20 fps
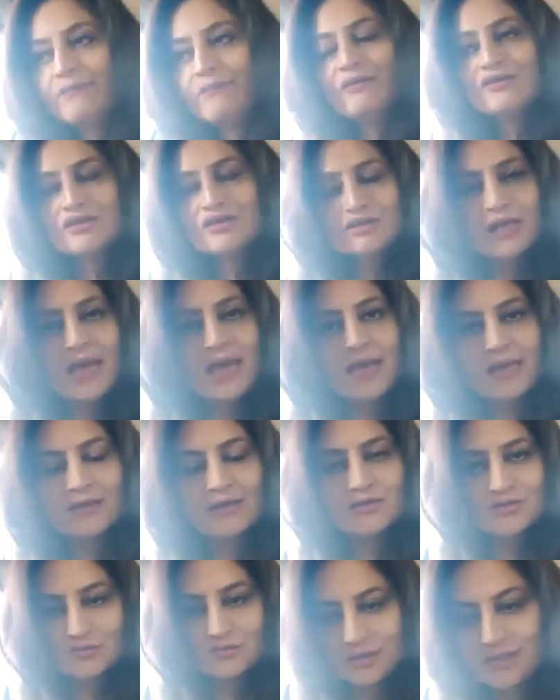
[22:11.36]
even today,
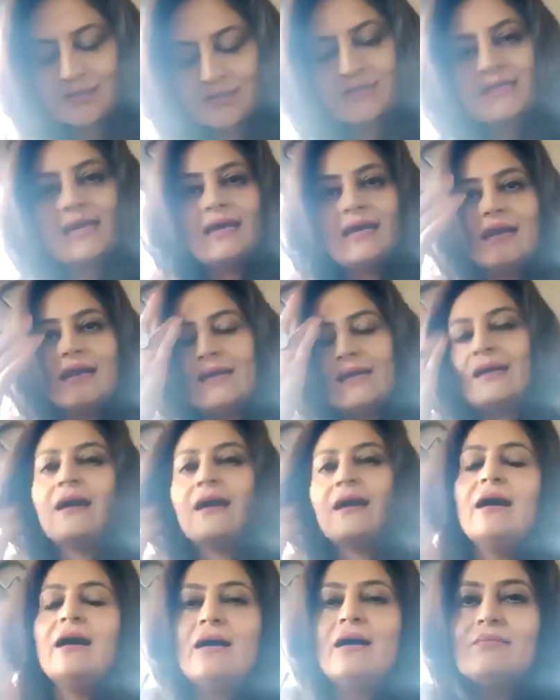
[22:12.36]
to this day, like
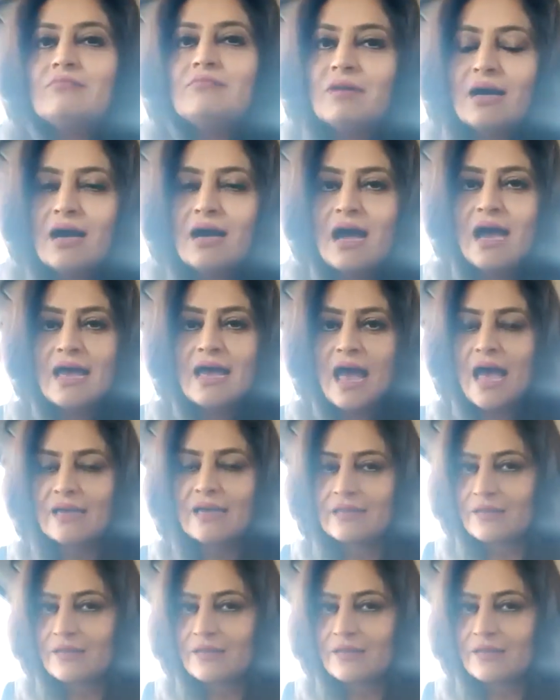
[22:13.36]
I